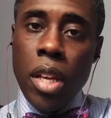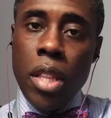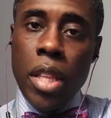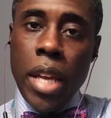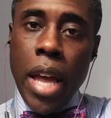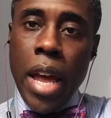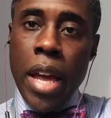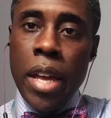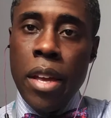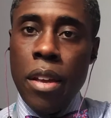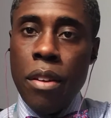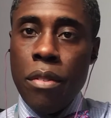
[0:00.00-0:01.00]
The
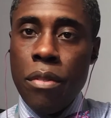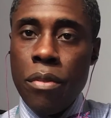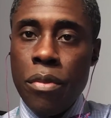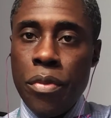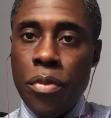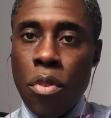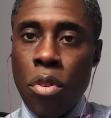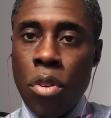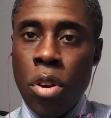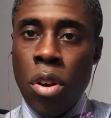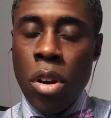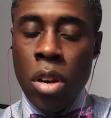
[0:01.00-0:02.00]
A
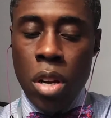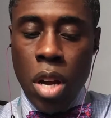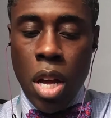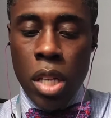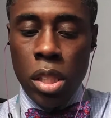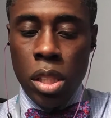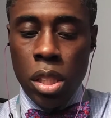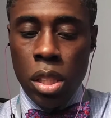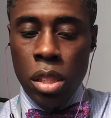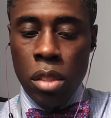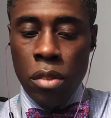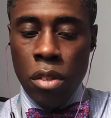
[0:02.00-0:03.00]
for us,
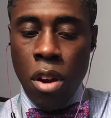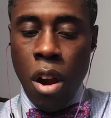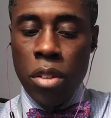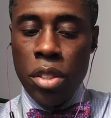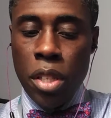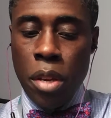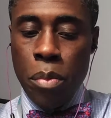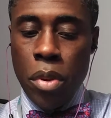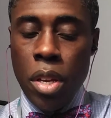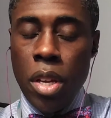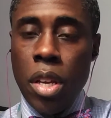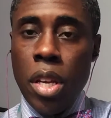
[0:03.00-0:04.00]
our tip,
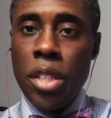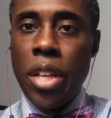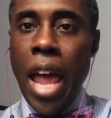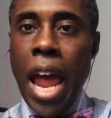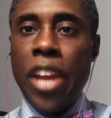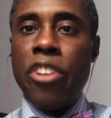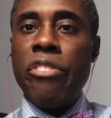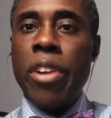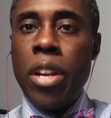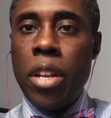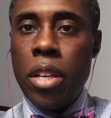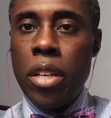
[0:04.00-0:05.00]
is accurate.
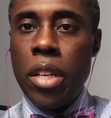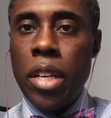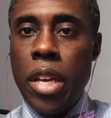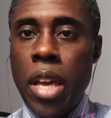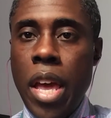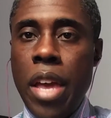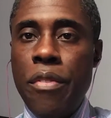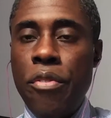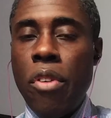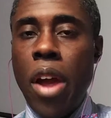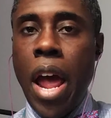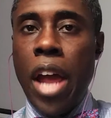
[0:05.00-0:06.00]
A
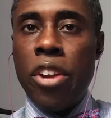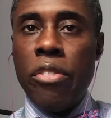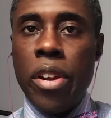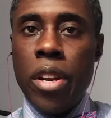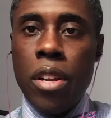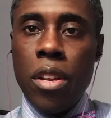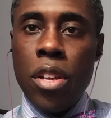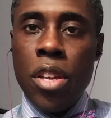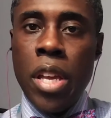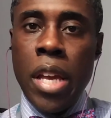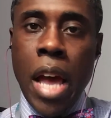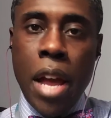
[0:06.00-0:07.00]
for accurate.
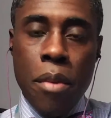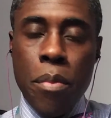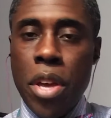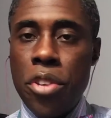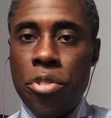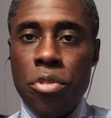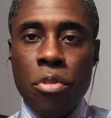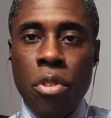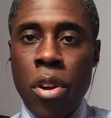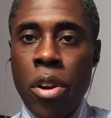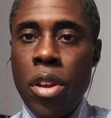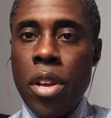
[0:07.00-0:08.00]
You got to make
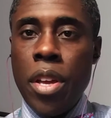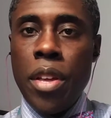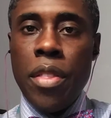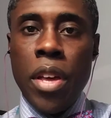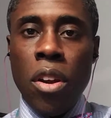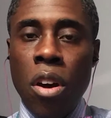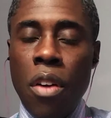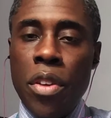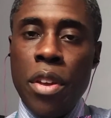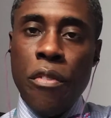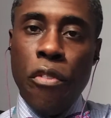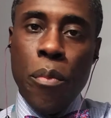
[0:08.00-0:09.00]
sure that all the
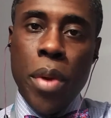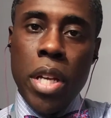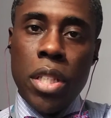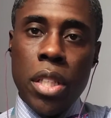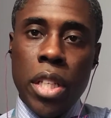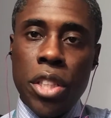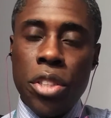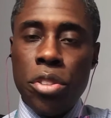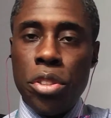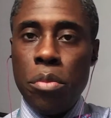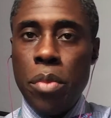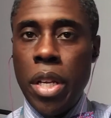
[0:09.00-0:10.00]
information that you're
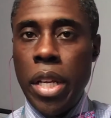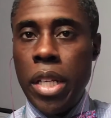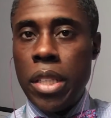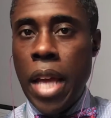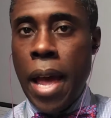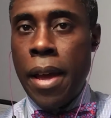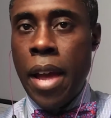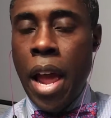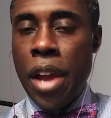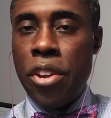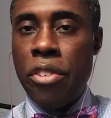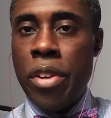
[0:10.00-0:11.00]
submitting is
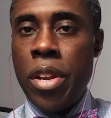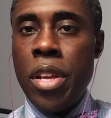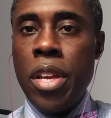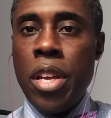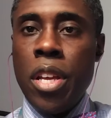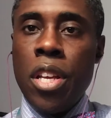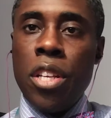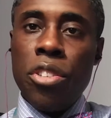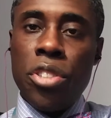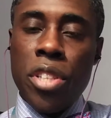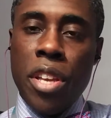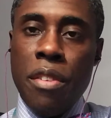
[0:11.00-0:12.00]
accurate. Your
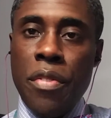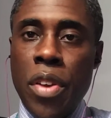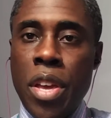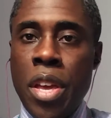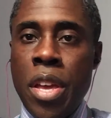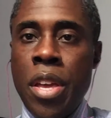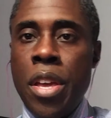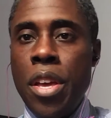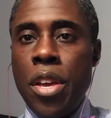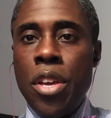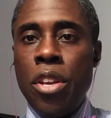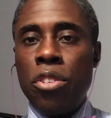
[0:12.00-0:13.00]
CV,
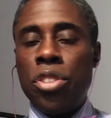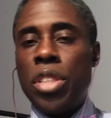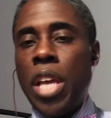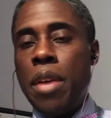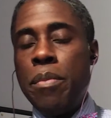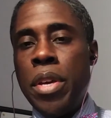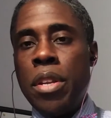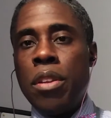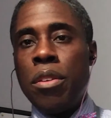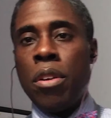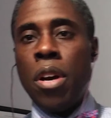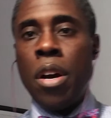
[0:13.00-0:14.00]
your statement
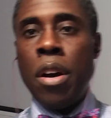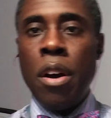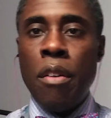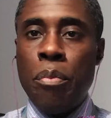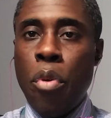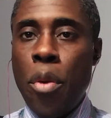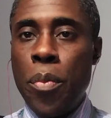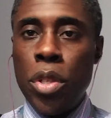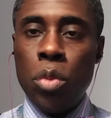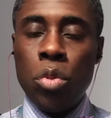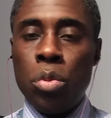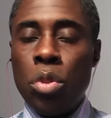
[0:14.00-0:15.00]
of
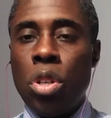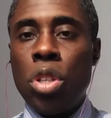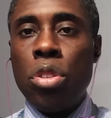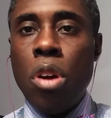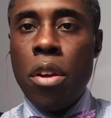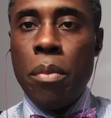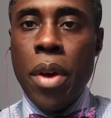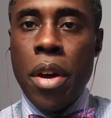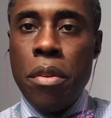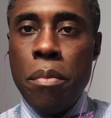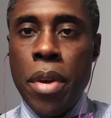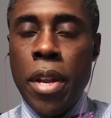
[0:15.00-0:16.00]
purpose, which we're going to talk about
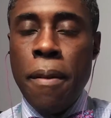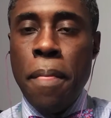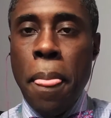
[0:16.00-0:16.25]
in a minute.